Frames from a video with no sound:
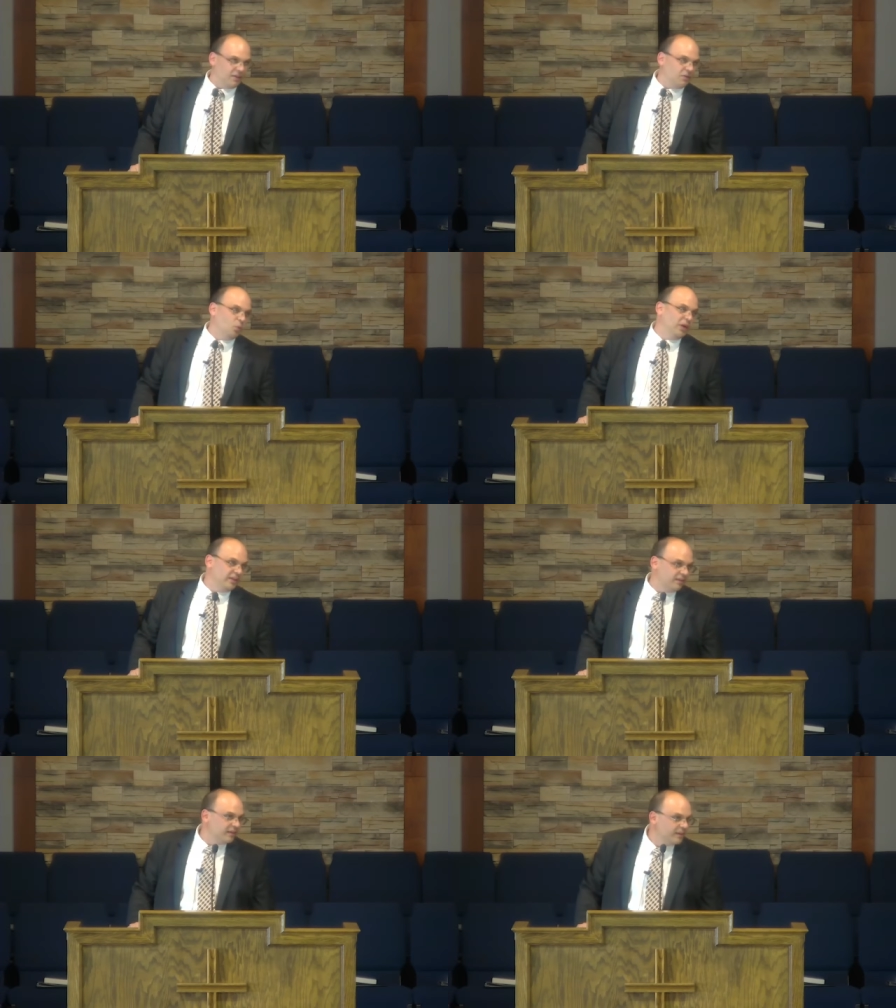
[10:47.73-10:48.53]

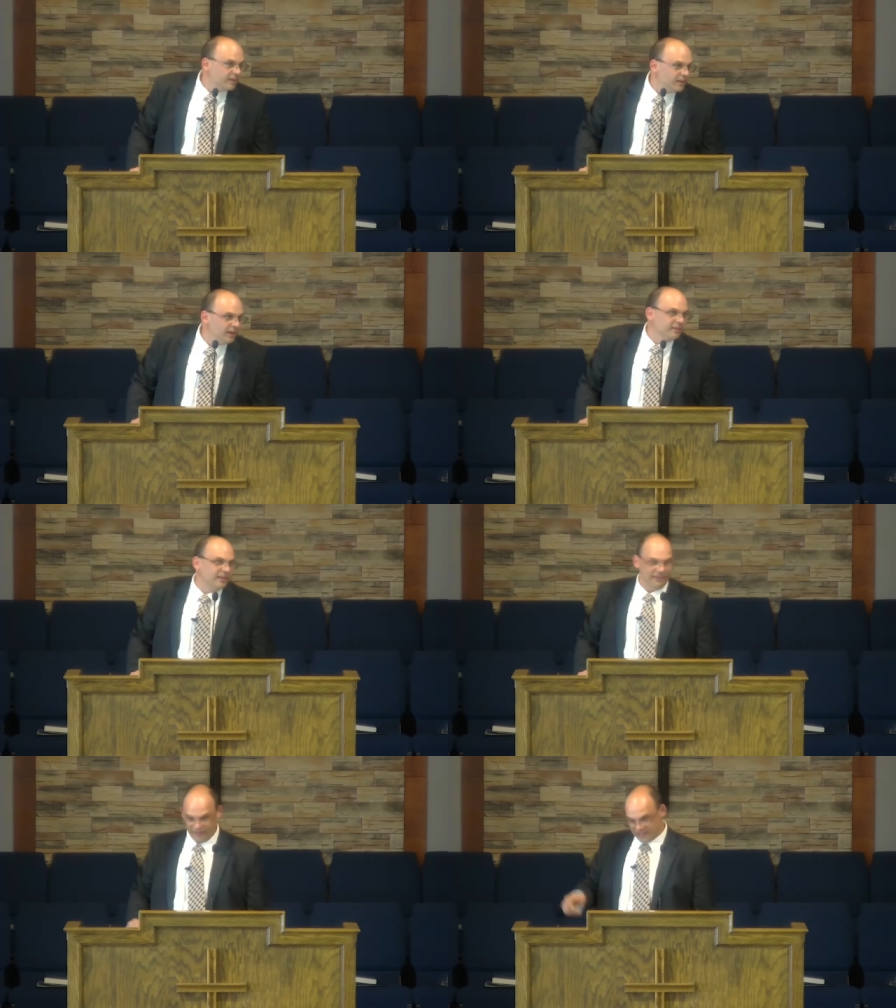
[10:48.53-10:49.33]
went into
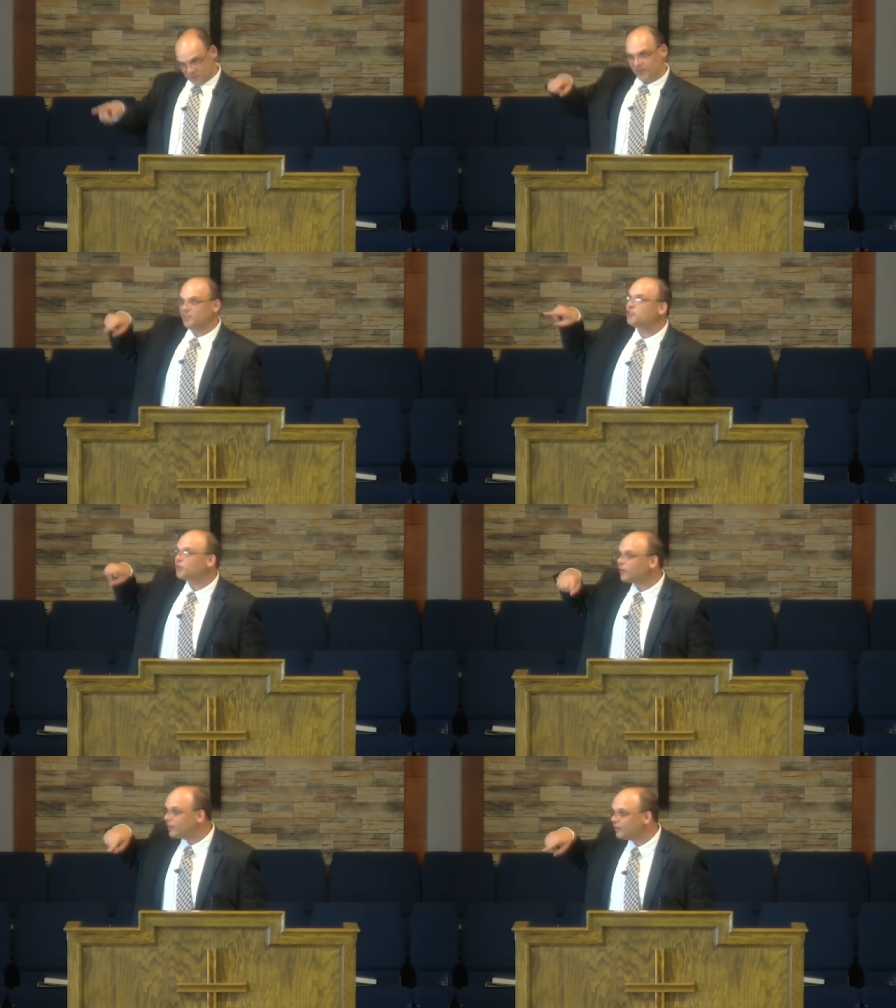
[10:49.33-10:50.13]
this
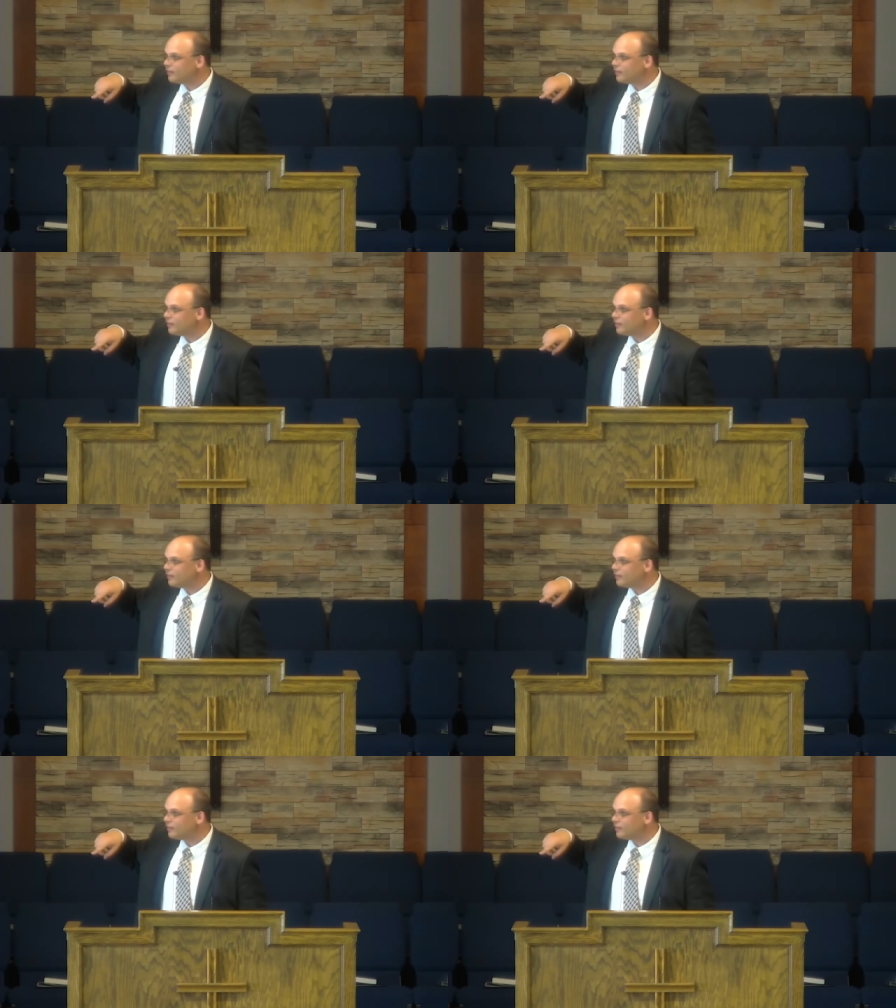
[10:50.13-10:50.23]
ministry?